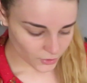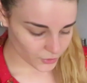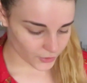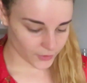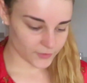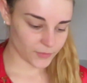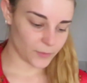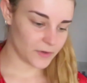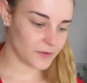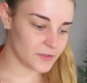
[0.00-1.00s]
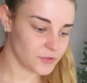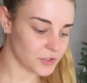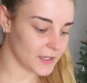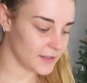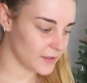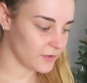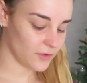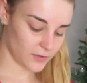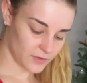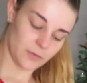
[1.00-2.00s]
Who knows? We're in Australia,
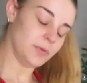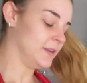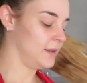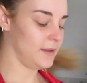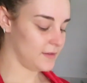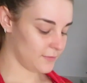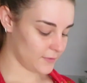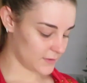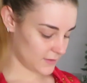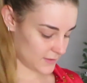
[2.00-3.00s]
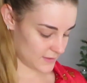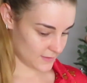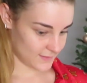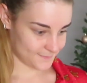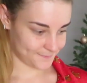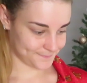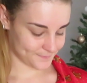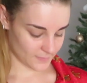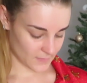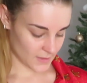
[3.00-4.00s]
so it's completely different
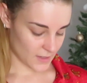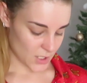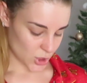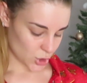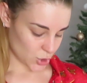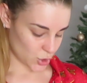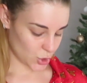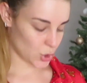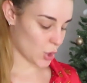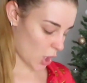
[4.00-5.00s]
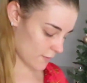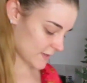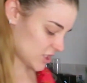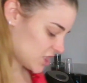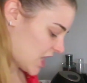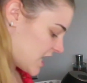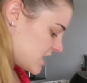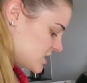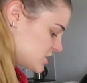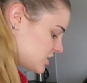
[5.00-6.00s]
to
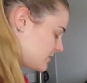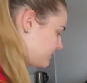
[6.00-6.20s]
overseas.